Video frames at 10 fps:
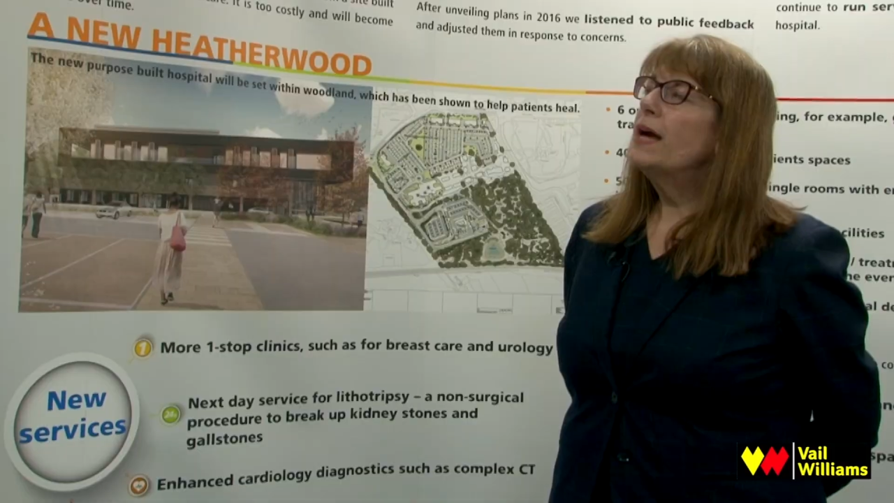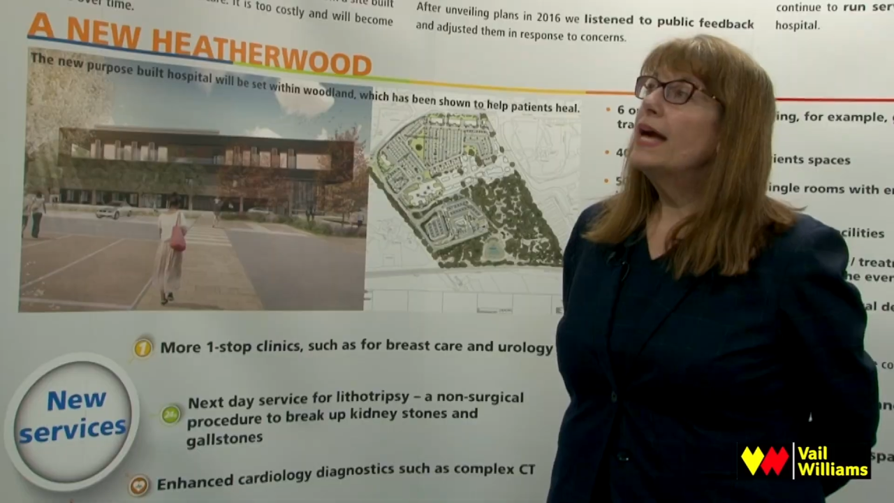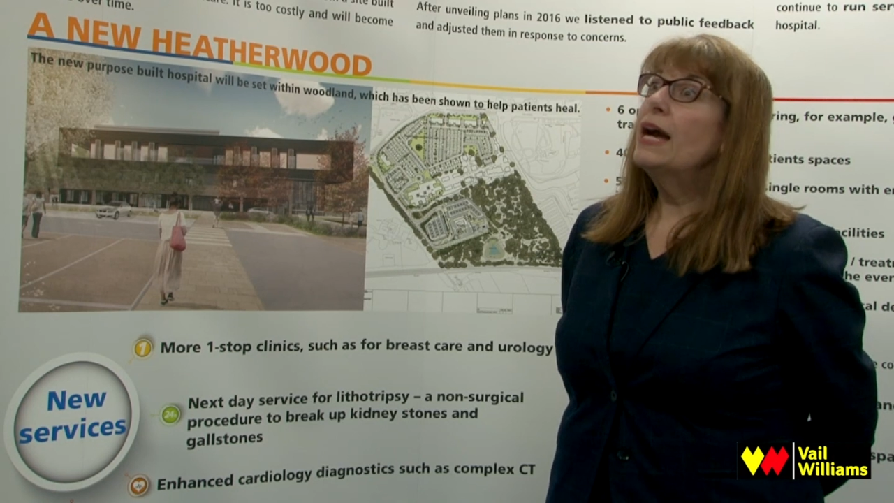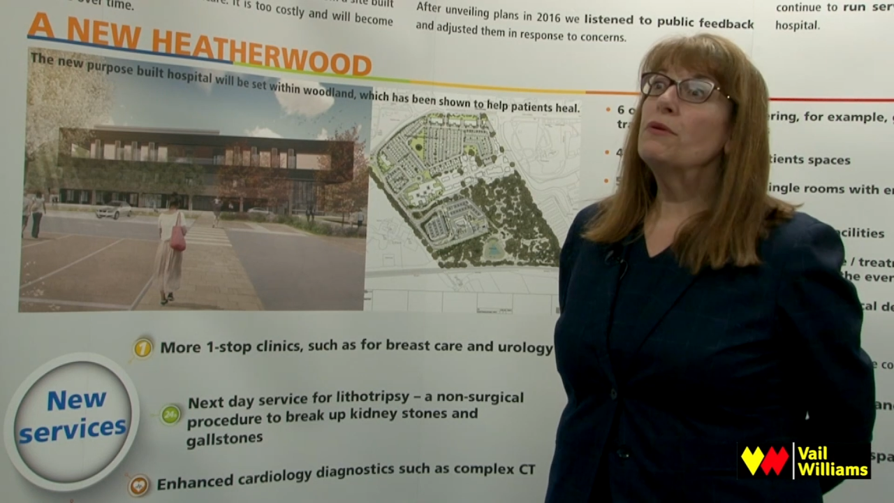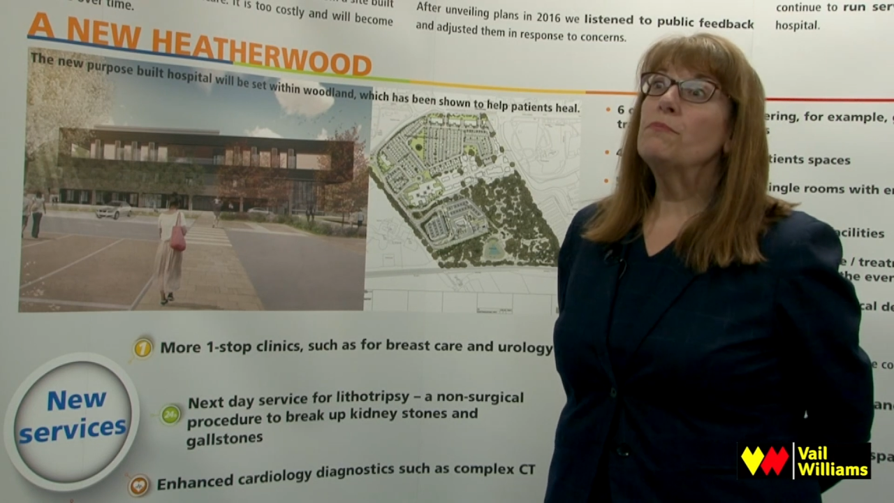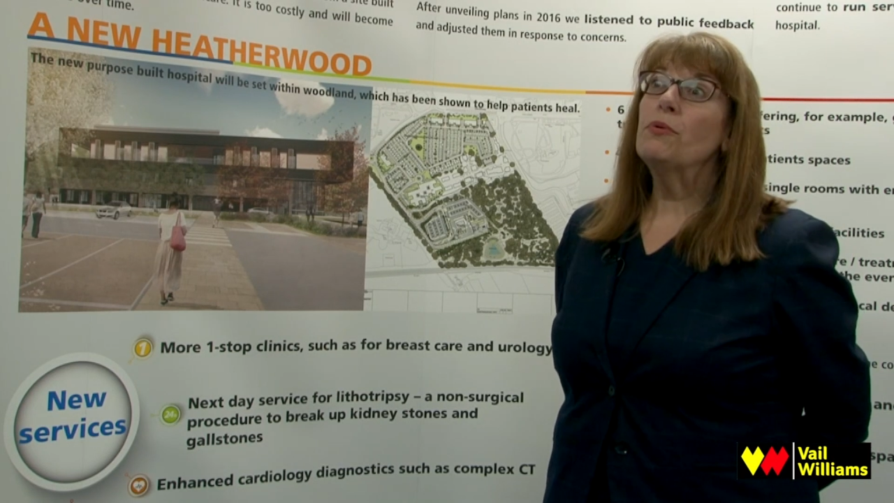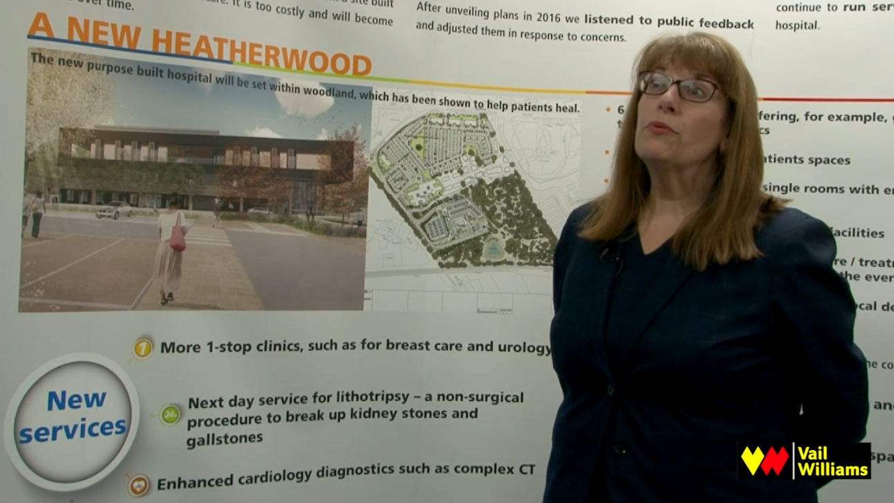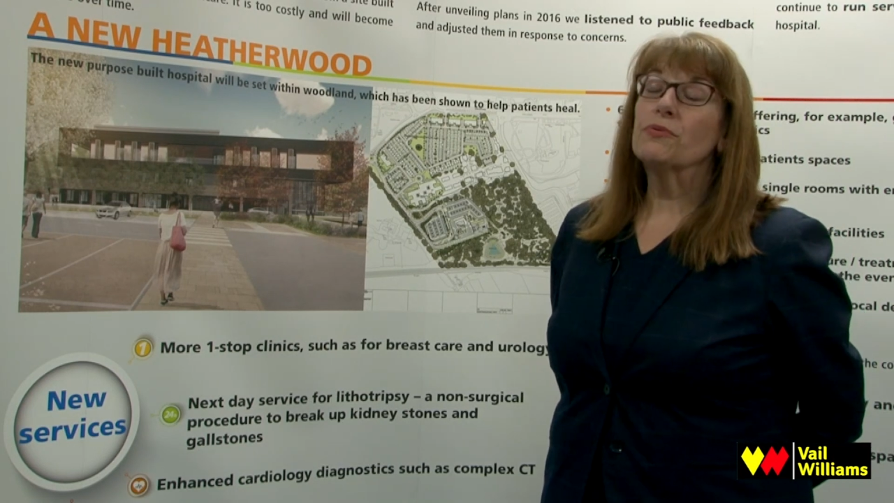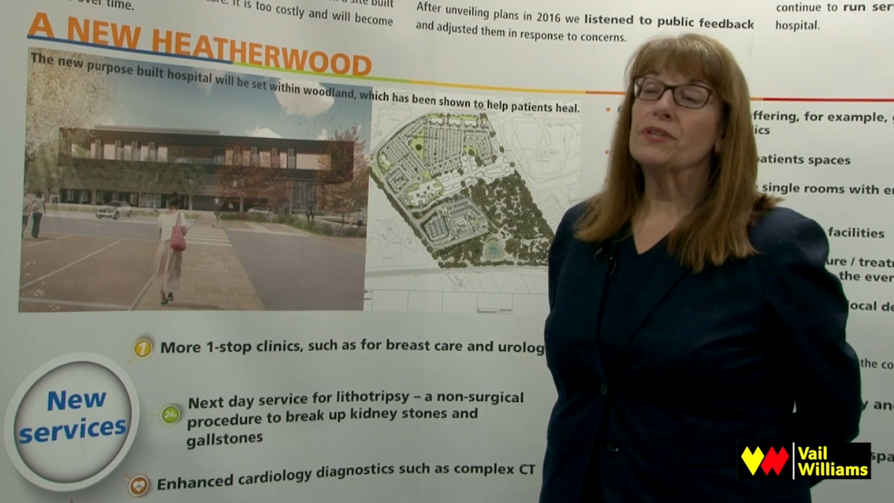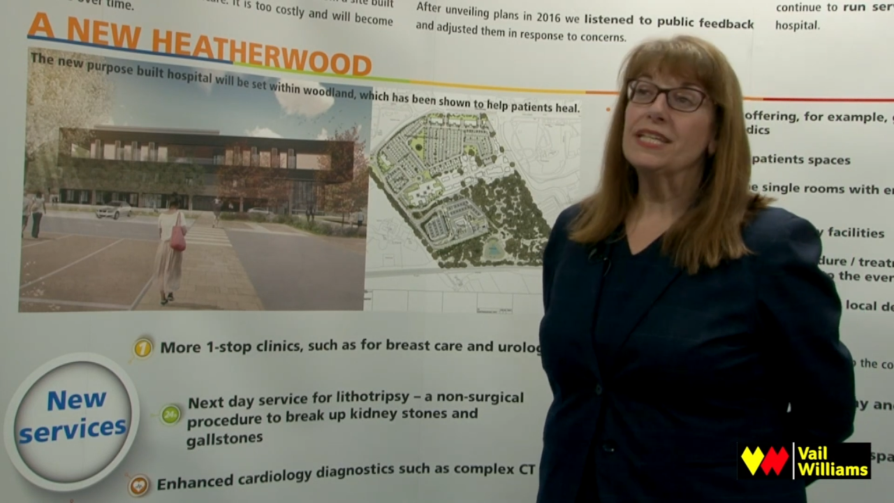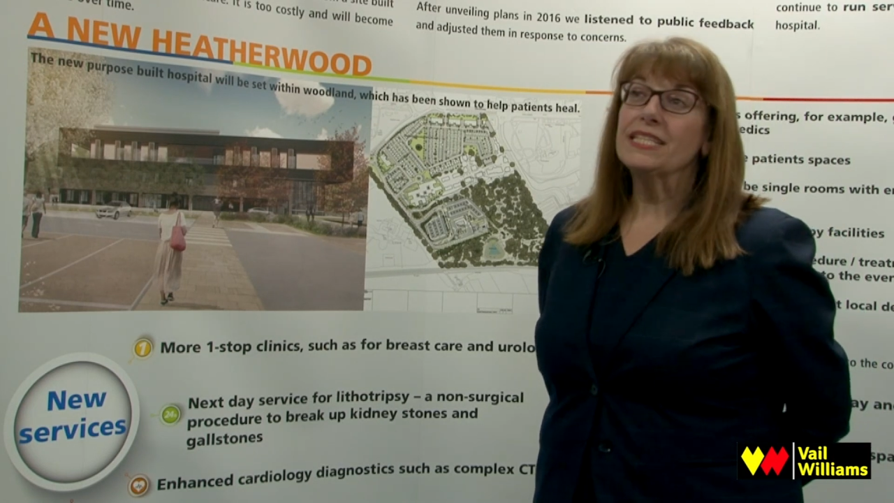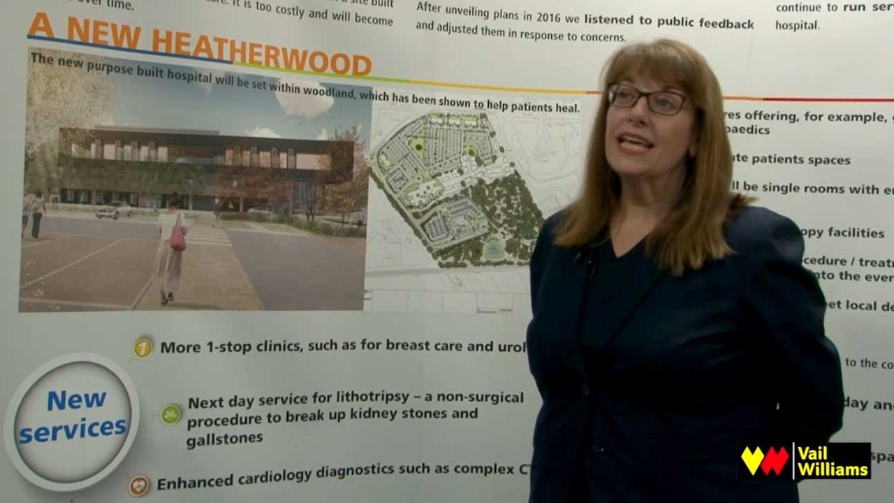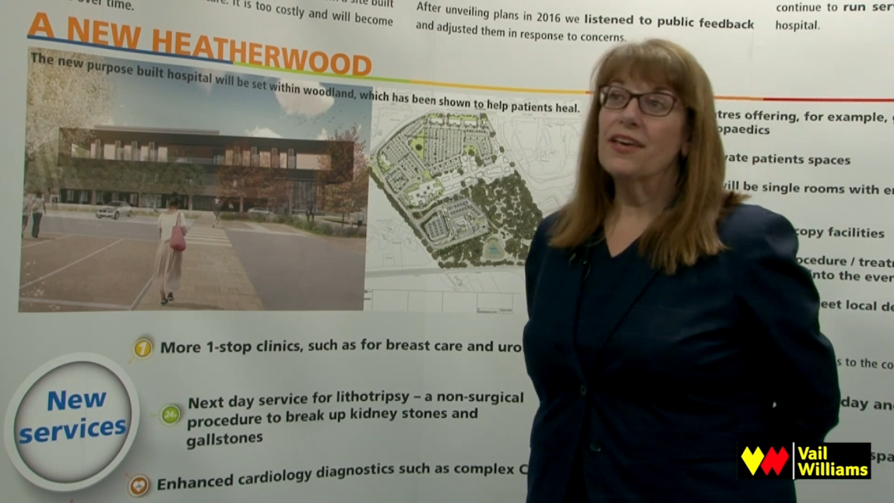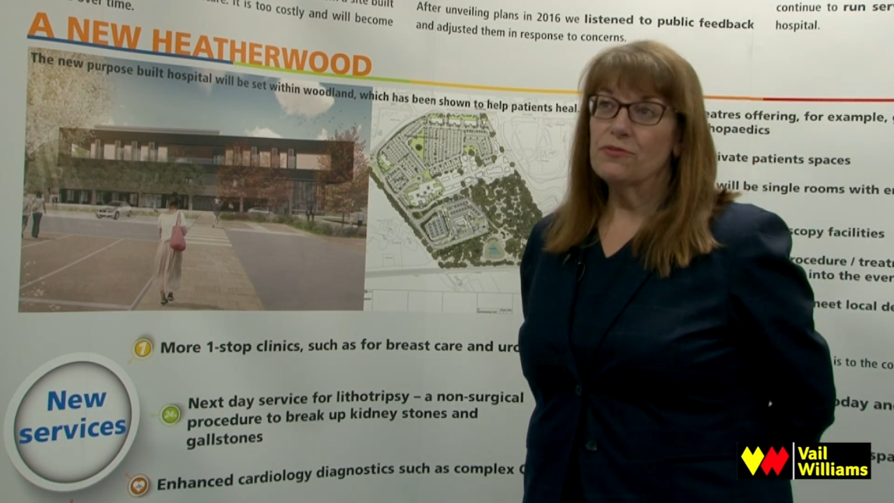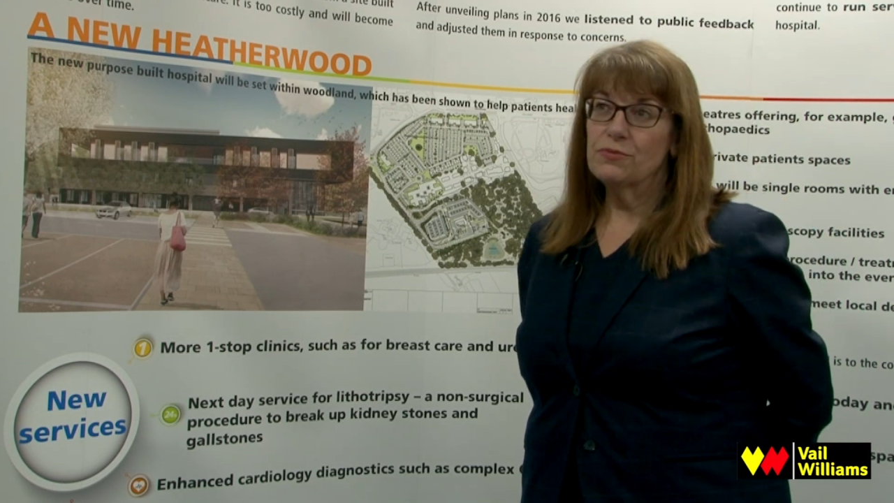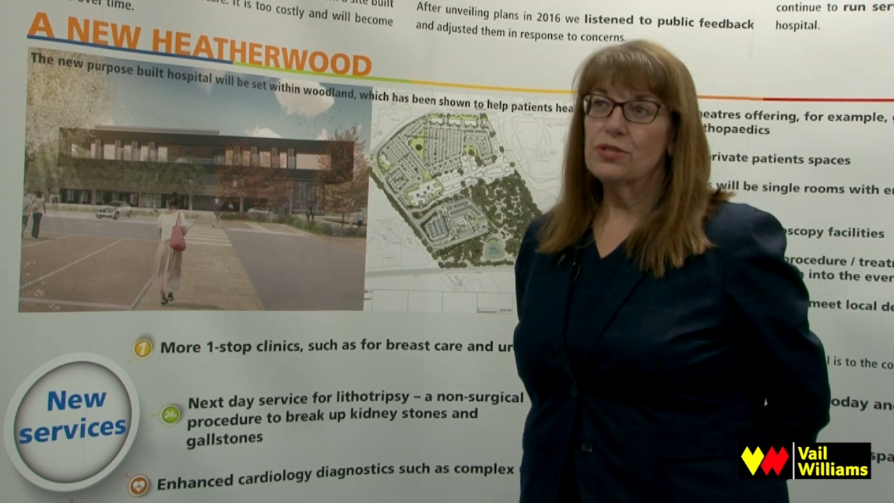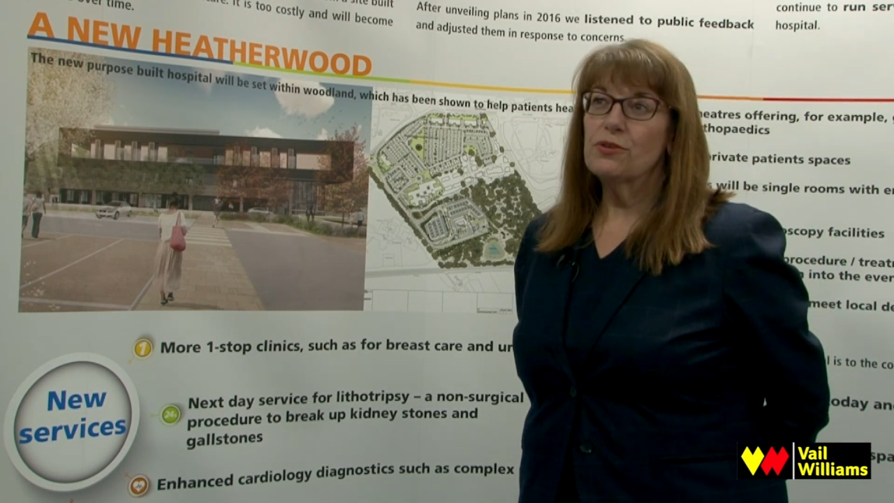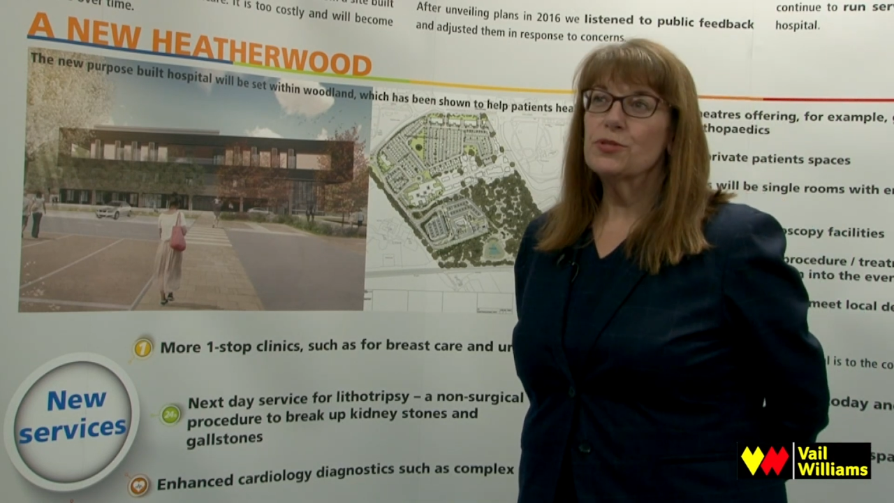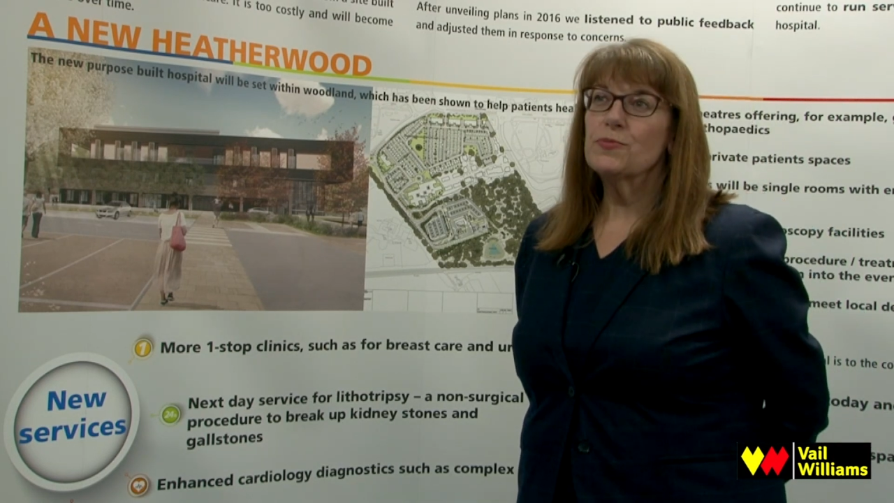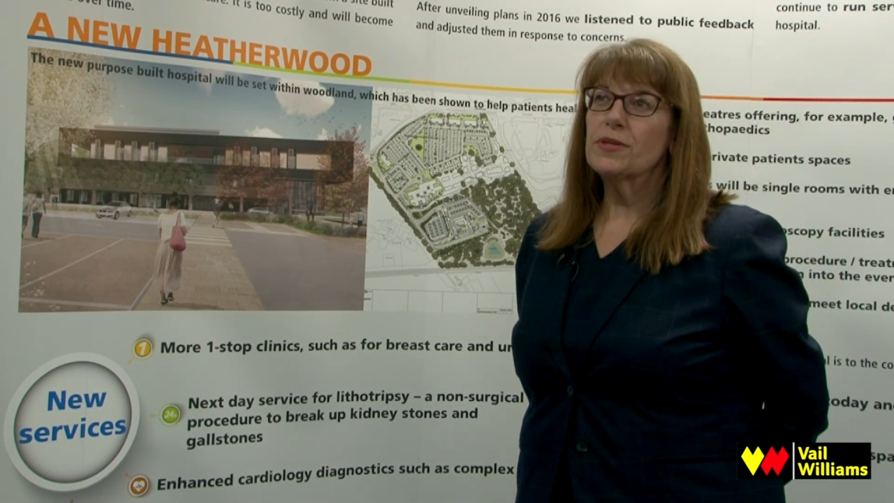How important is Heatherwood
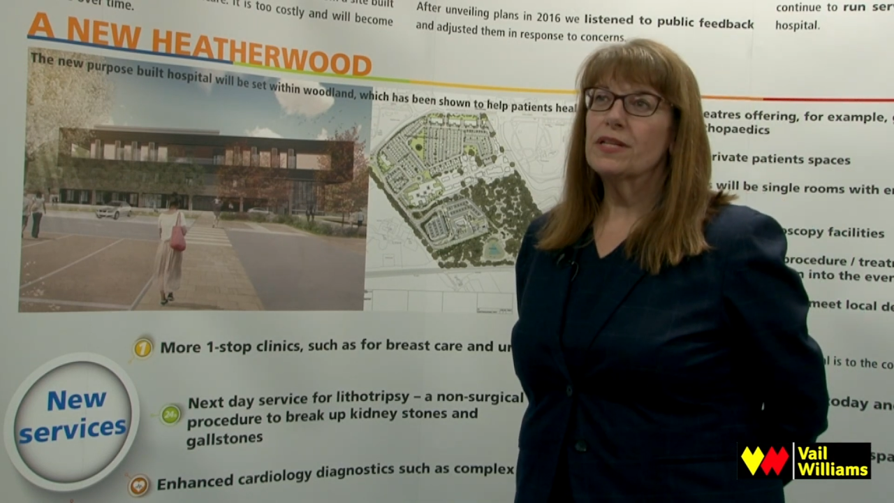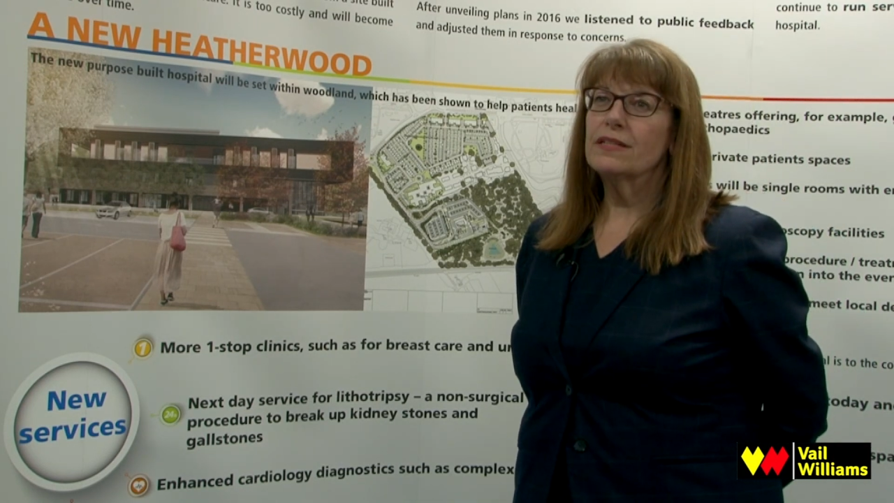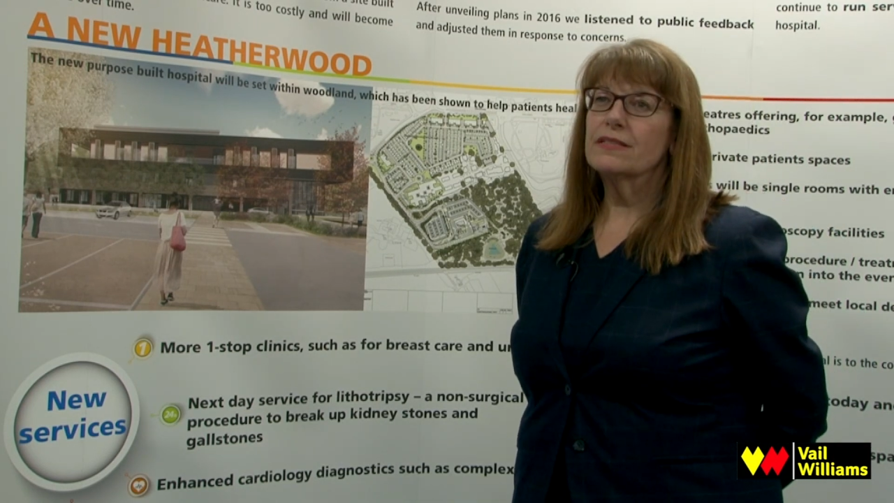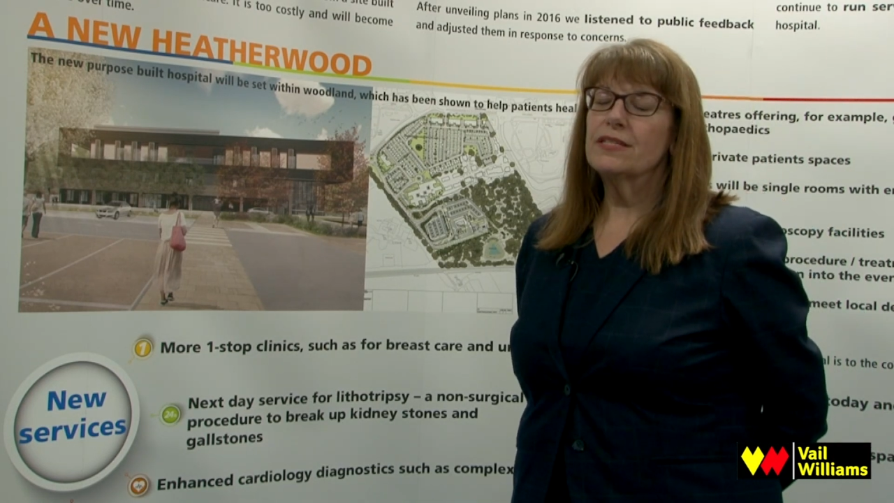Hospital